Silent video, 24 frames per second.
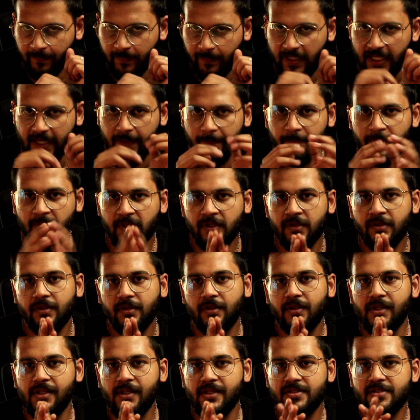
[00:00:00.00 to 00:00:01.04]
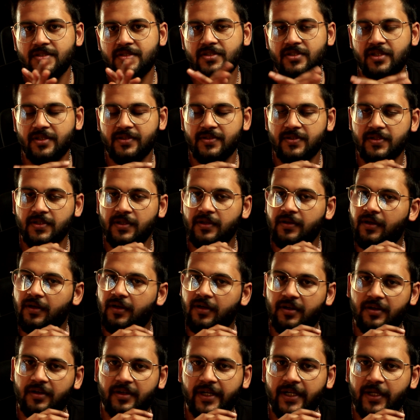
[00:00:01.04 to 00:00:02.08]
Yeah, let's just
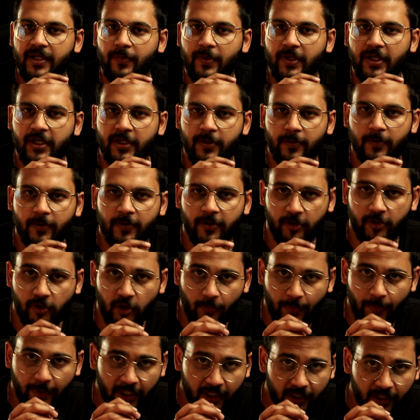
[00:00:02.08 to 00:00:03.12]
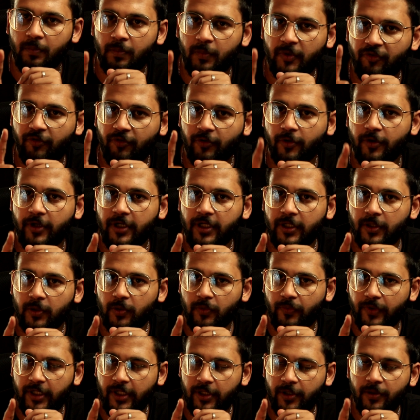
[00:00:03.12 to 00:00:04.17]
right away get into the topic. Before going to the
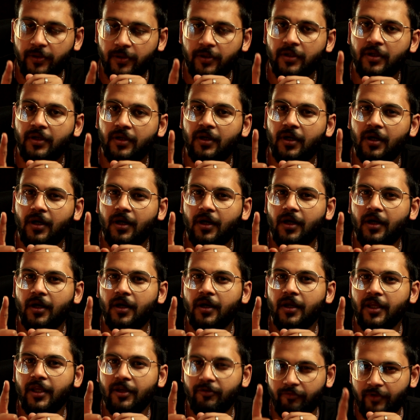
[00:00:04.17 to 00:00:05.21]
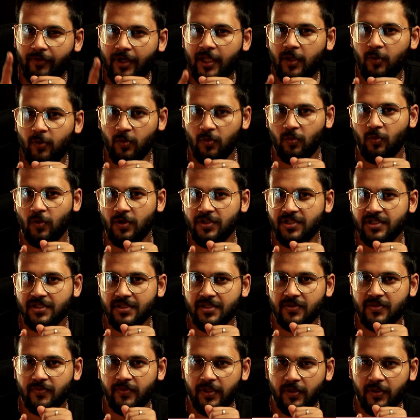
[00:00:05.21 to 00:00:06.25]
video, if anyone watching
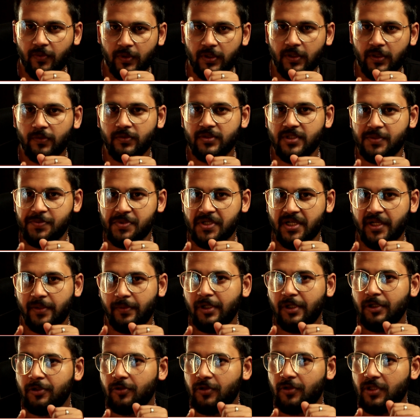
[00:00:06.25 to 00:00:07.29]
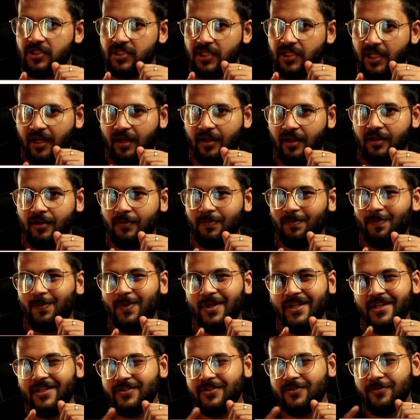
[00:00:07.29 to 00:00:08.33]
this video without subscribing to the channel,
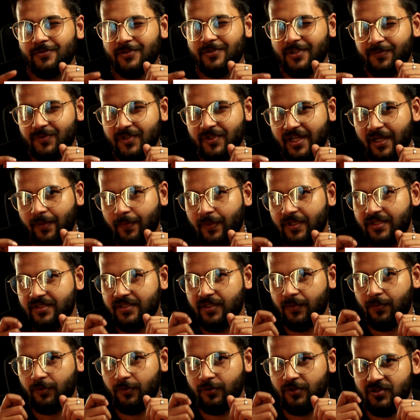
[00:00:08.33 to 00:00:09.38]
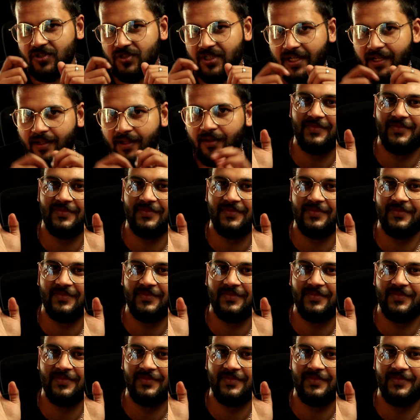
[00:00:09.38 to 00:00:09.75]
please do subscribe and support the channel.